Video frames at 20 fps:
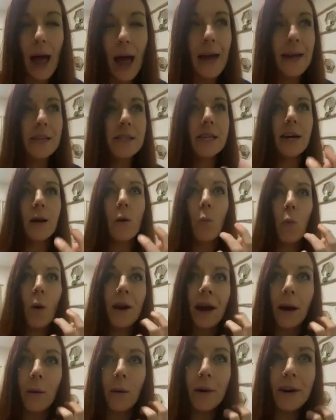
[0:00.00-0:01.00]
And it's like
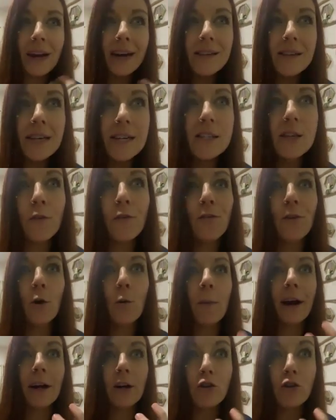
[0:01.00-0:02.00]
when I need to feel
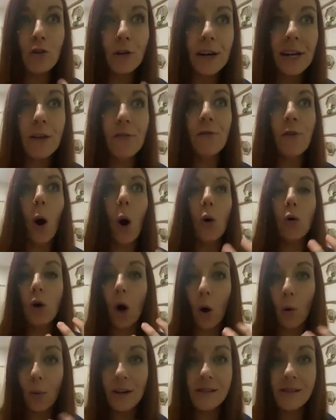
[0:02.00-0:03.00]
my grief, I'll
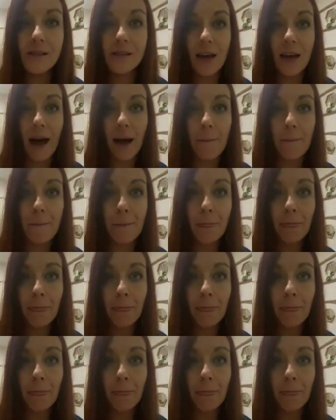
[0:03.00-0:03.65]
go into that.